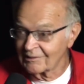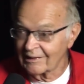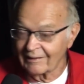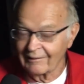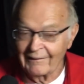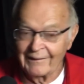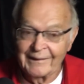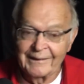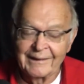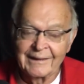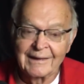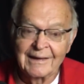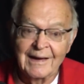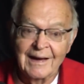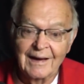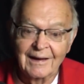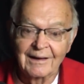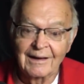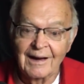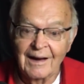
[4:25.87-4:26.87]
And
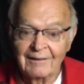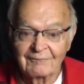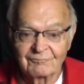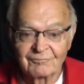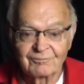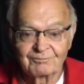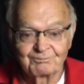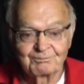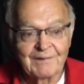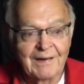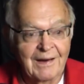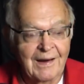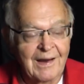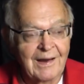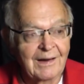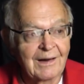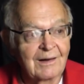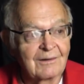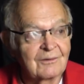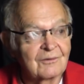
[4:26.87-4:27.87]
and at,
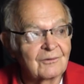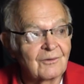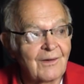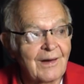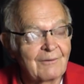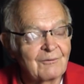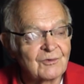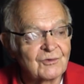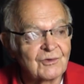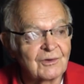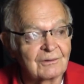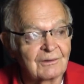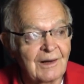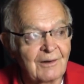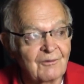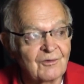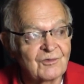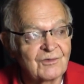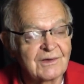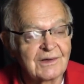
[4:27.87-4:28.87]
and so I was I
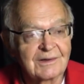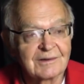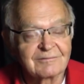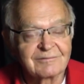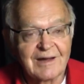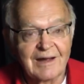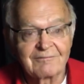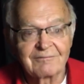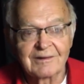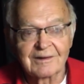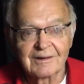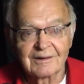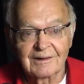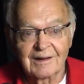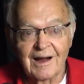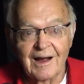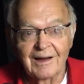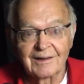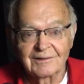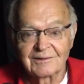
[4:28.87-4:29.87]
was thinking of having a
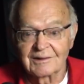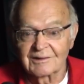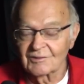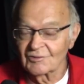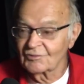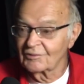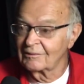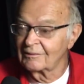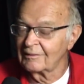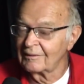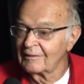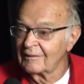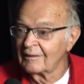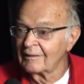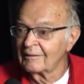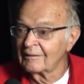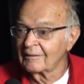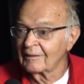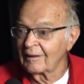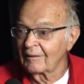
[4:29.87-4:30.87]
contest
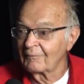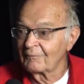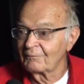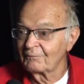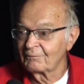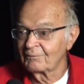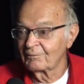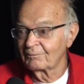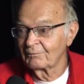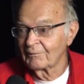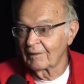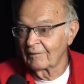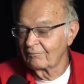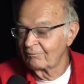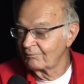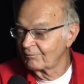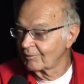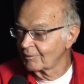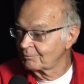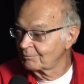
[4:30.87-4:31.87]
uh, uh,
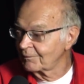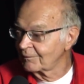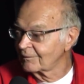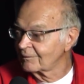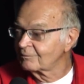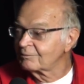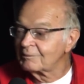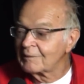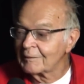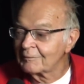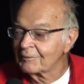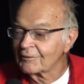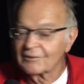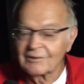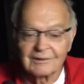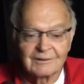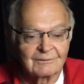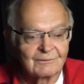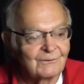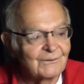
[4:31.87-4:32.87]
for people
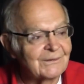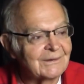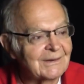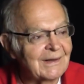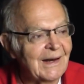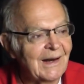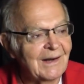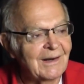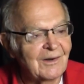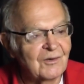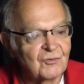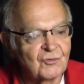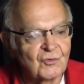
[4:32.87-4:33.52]
to, to get it as